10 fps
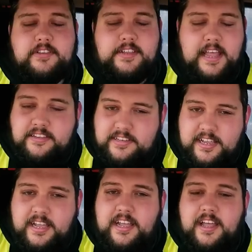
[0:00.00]
So, yes,
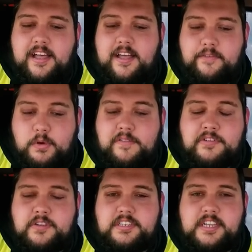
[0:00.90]
uh, if you are
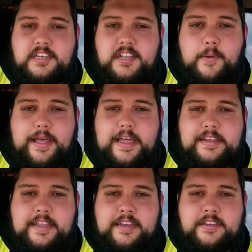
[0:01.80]
interested, go ahead
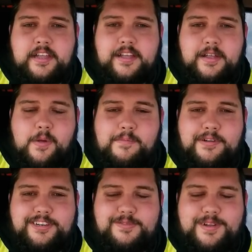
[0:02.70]
and uh, go and
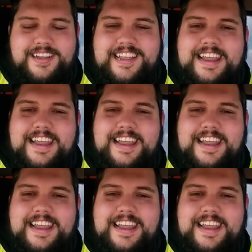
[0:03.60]
purchase one.